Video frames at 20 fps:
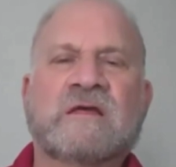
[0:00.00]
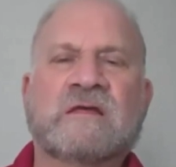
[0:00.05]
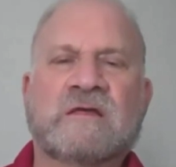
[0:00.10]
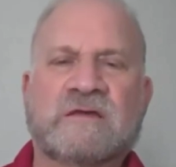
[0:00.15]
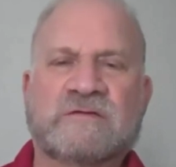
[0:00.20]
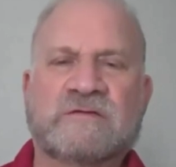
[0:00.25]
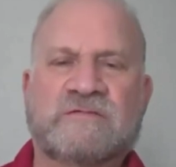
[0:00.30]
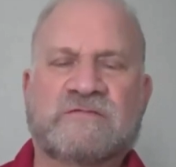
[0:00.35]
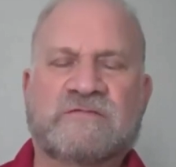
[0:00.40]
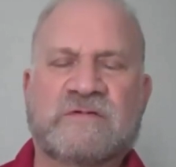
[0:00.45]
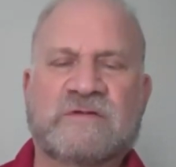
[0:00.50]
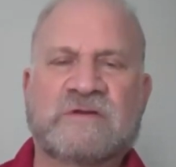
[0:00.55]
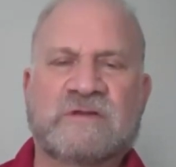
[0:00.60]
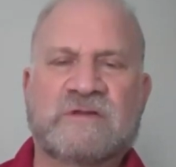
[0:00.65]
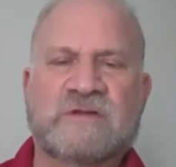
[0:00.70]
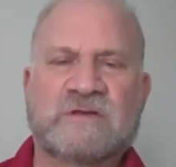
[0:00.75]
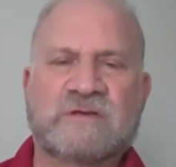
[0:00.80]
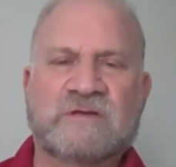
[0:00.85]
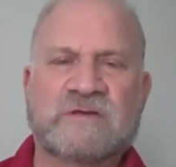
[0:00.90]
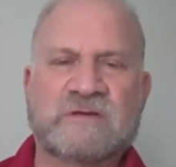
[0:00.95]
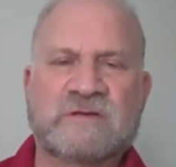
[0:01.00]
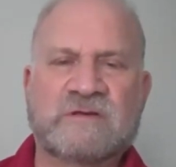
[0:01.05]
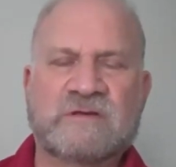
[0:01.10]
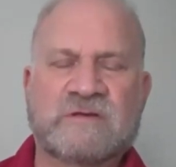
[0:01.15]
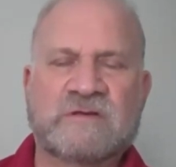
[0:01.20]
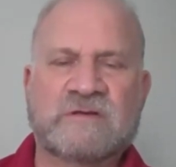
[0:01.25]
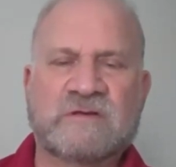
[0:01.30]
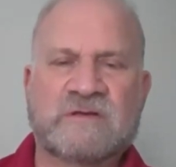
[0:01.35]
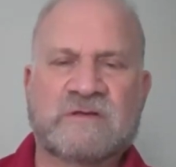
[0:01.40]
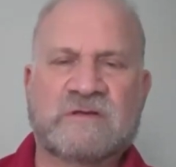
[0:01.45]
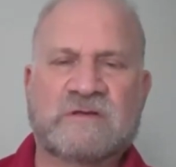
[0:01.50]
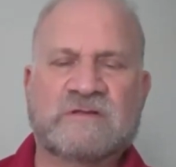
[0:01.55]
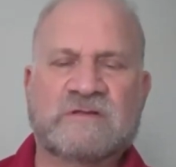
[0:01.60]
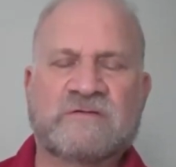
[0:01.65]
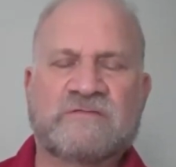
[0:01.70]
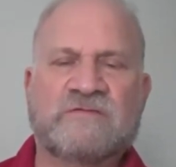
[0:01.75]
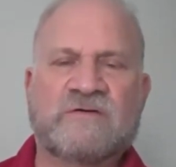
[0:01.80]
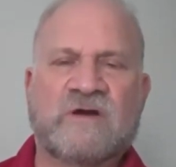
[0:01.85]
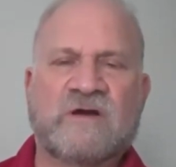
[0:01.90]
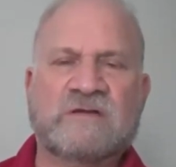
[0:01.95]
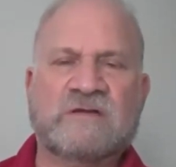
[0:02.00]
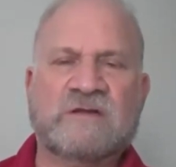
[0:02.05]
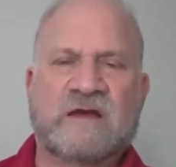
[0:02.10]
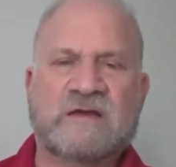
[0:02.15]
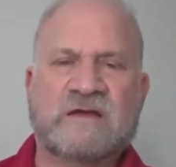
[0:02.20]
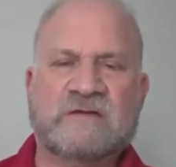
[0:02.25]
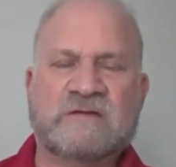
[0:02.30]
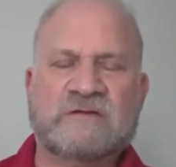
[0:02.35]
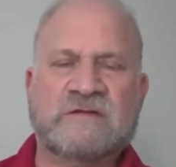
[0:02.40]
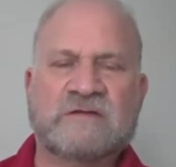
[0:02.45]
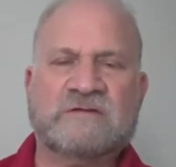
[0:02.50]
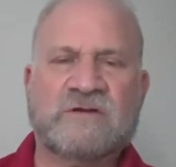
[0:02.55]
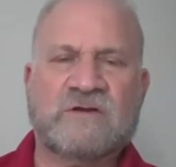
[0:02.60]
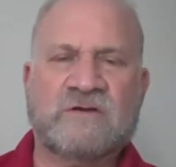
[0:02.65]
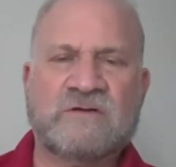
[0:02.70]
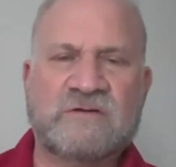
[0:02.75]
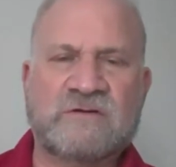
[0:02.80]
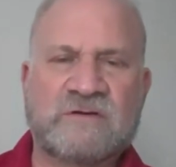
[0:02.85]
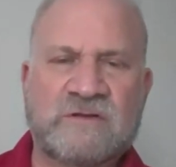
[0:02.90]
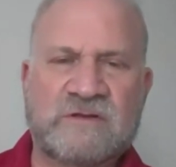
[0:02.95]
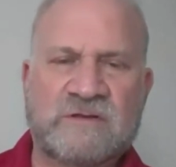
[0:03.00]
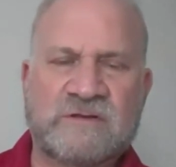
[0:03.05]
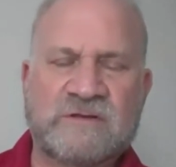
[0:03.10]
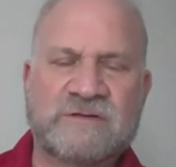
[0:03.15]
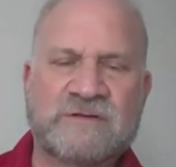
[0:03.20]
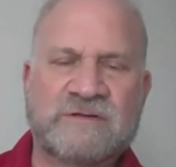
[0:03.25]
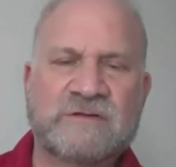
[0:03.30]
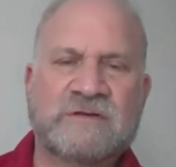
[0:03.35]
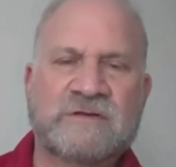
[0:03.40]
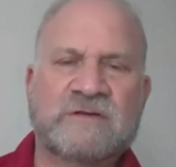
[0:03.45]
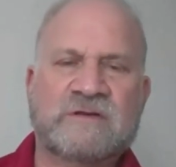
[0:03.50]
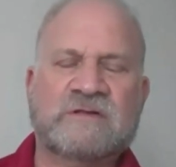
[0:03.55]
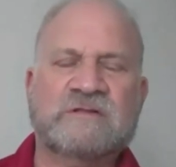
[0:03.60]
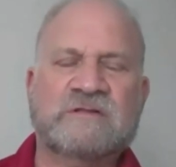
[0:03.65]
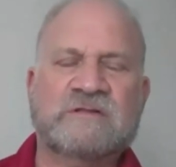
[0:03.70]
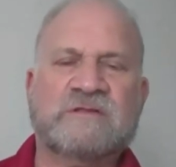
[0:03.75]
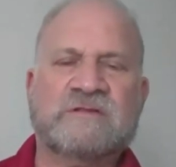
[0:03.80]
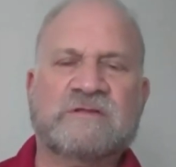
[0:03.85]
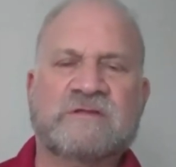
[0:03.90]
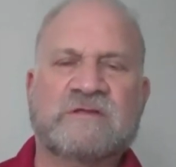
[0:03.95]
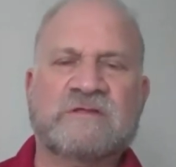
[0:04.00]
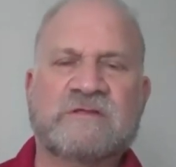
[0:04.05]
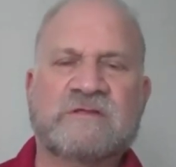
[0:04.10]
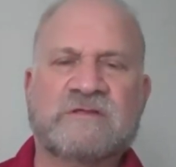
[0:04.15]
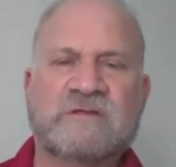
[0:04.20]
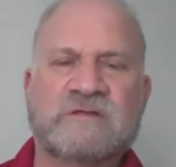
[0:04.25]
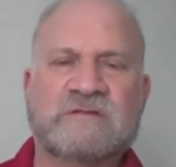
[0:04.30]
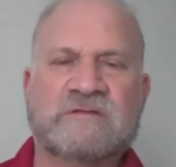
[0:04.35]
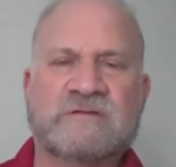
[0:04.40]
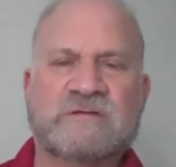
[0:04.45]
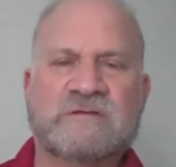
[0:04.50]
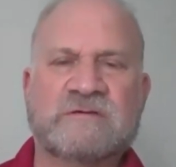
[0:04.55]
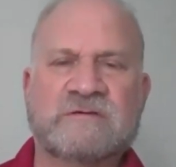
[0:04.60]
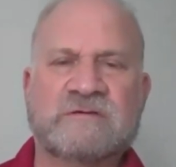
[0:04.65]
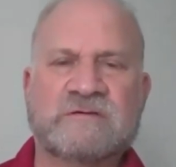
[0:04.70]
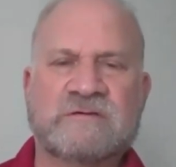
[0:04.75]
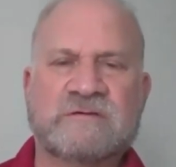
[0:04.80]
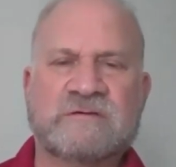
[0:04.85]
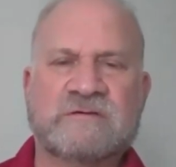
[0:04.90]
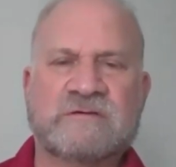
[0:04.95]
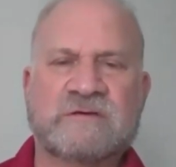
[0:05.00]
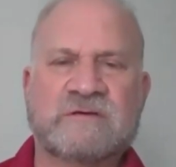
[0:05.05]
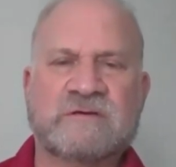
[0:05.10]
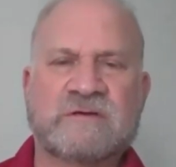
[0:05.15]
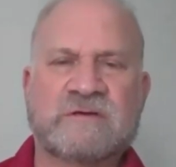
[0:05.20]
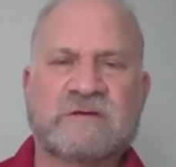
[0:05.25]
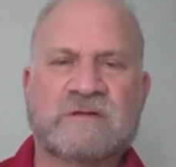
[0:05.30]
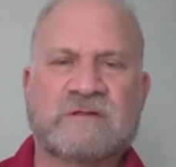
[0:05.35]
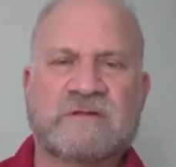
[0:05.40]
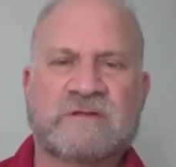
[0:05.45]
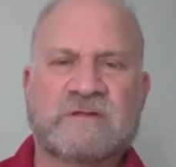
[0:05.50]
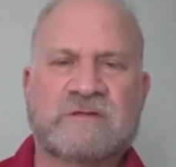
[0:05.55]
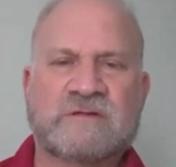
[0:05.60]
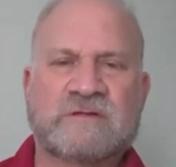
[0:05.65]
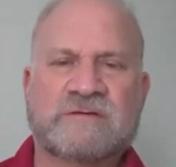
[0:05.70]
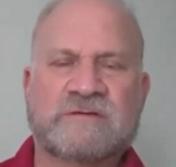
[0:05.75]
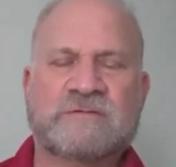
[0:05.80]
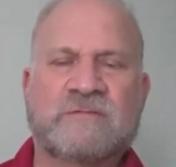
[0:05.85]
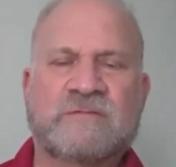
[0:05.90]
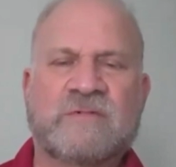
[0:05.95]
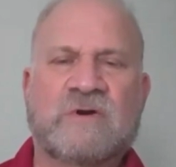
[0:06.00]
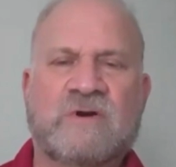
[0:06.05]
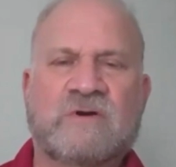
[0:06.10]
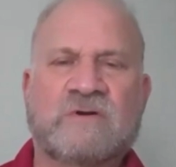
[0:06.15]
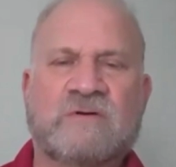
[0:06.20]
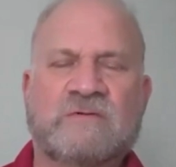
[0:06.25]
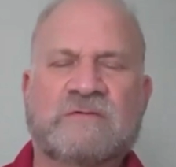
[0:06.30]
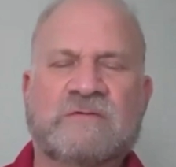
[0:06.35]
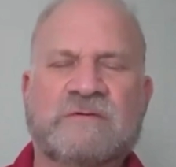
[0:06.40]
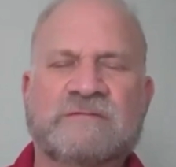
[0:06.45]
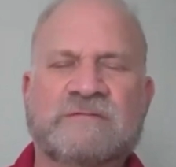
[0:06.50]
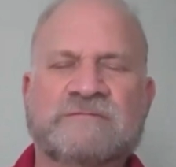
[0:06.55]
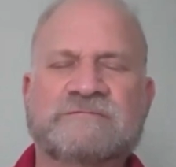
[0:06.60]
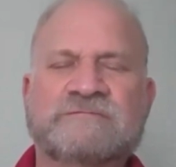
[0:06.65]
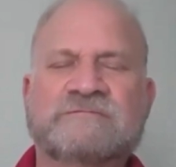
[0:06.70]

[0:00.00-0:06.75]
Infinity in the finite, eternity in this instant. Imaho.